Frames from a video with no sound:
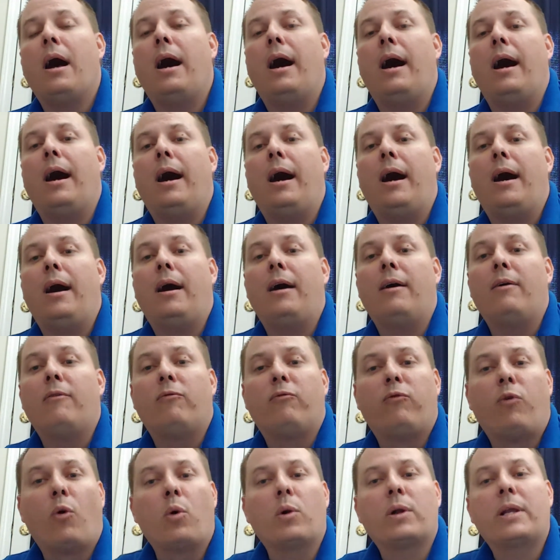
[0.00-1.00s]
4K
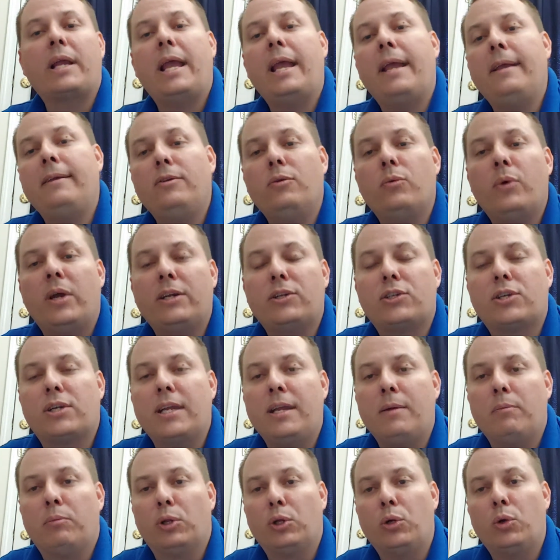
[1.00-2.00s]

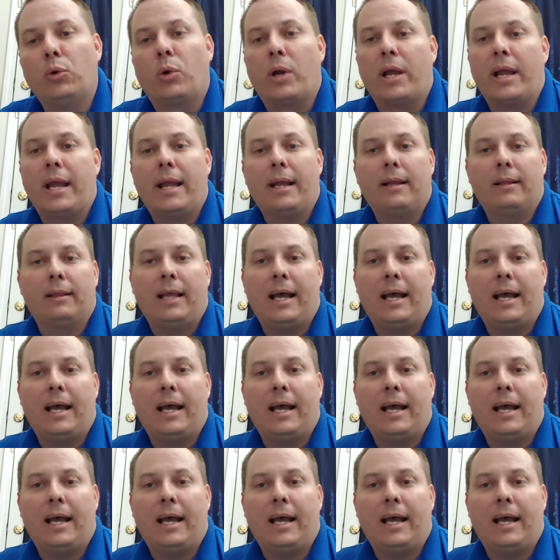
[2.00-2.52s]
UHD Blu-ray